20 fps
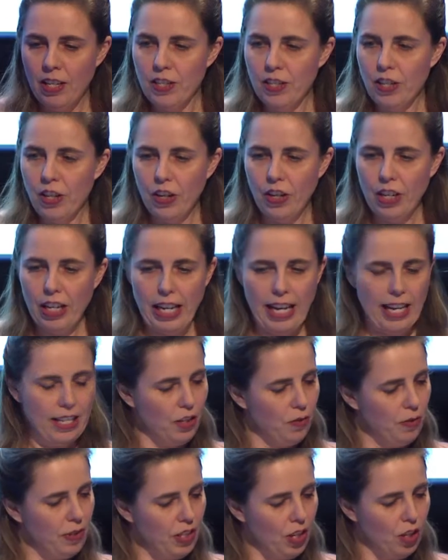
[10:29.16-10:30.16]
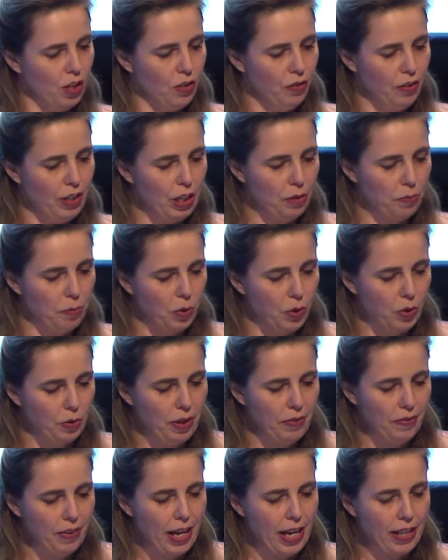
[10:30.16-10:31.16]
So as a result of reading the booklet,
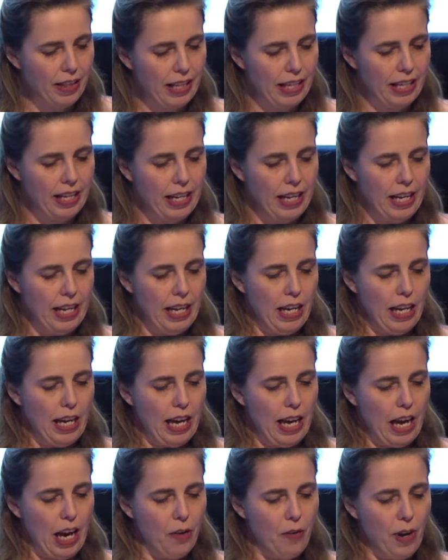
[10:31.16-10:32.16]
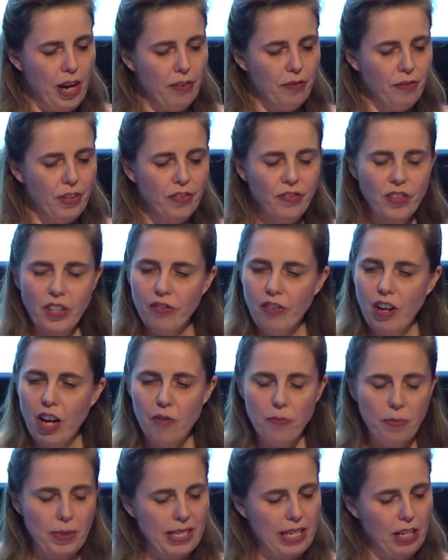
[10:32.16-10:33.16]
we found that around
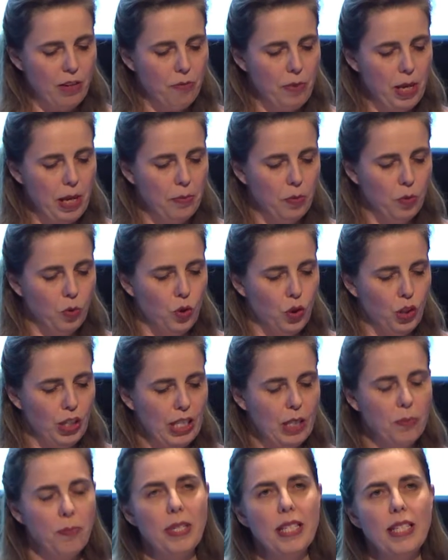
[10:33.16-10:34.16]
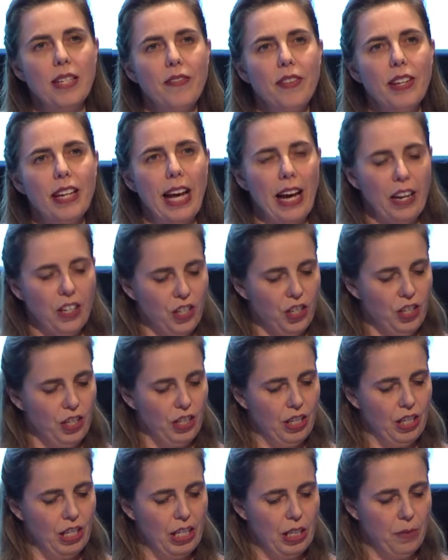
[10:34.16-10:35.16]
55% of people took a specific
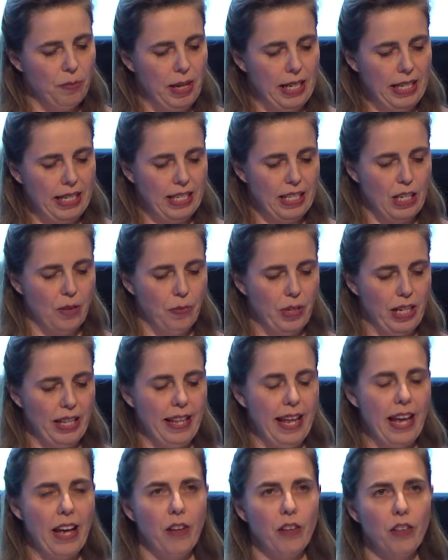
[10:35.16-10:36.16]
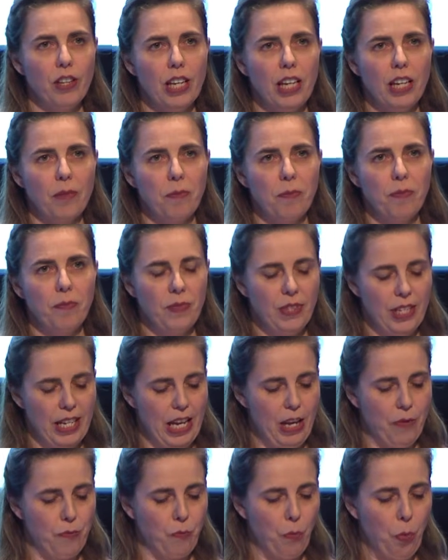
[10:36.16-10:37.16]
action to speak to someone in their healthcare
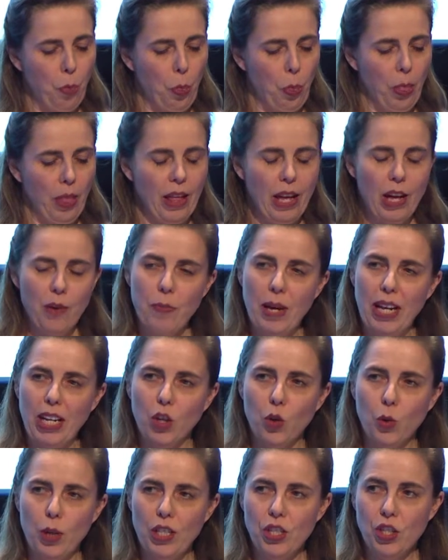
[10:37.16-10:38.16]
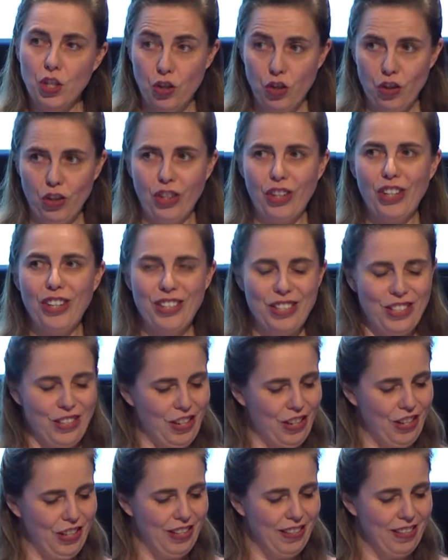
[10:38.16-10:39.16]
team about a question or the
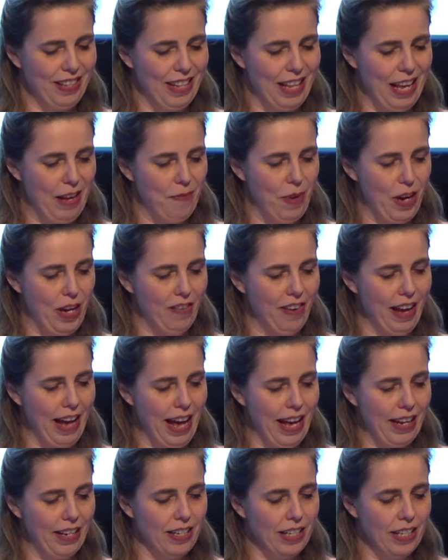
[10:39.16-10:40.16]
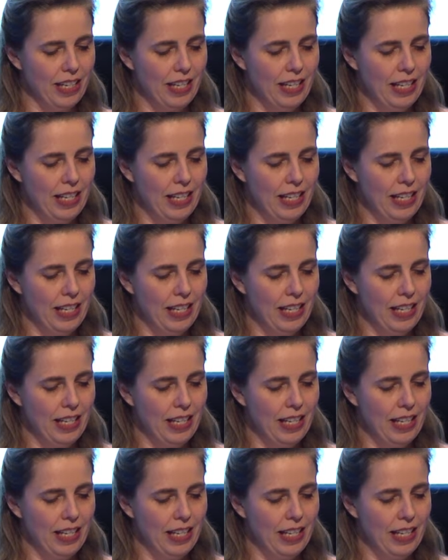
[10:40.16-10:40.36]
concern that they might have had.